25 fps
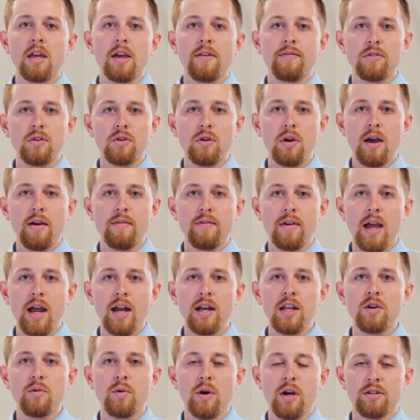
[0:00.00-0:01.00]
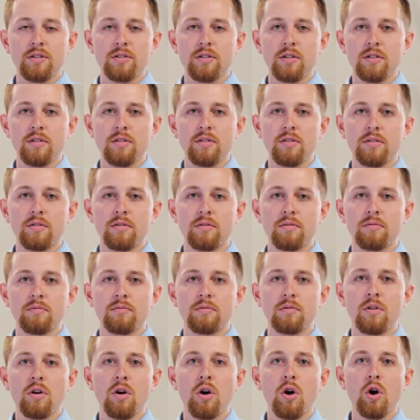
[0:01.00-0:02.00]
If you have any questions,
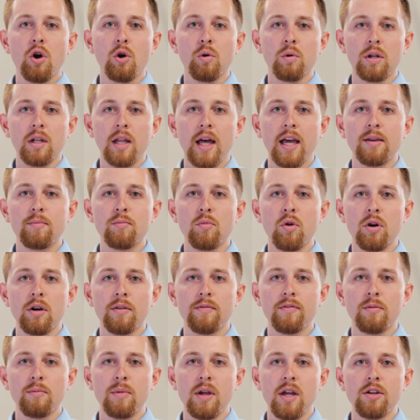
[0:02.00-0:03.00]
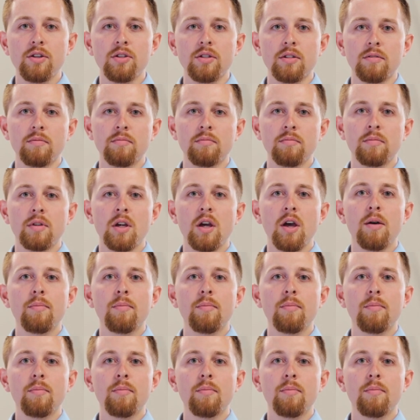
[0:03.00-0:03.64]
or would like more information,